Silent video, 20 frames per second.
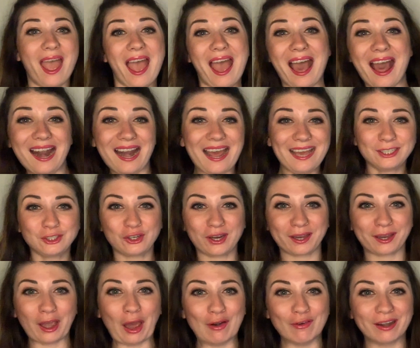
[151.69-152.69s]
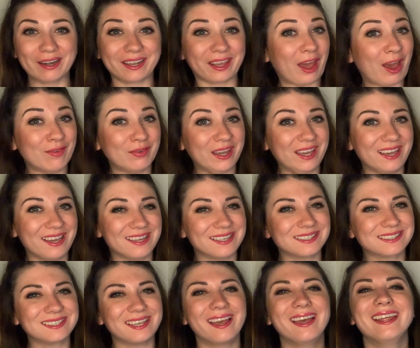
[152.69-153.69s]
Electric current
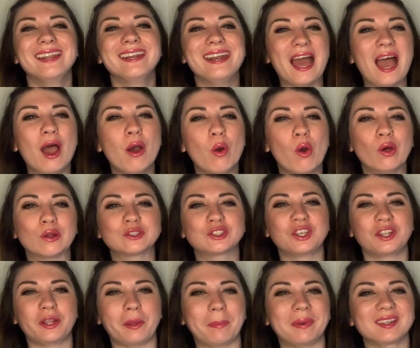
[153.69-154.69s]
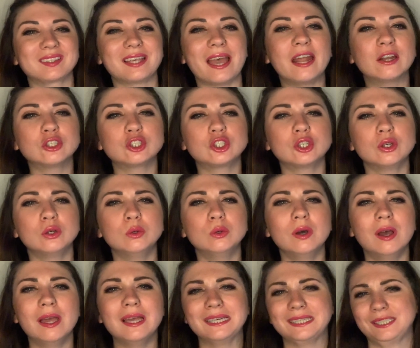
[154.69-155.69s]
covered! Now onto the potential
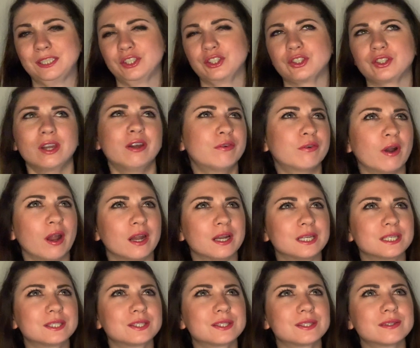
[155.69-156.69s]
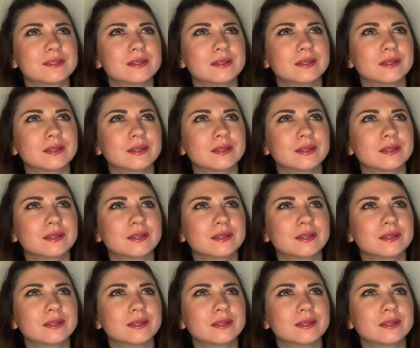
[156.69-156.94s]
difference.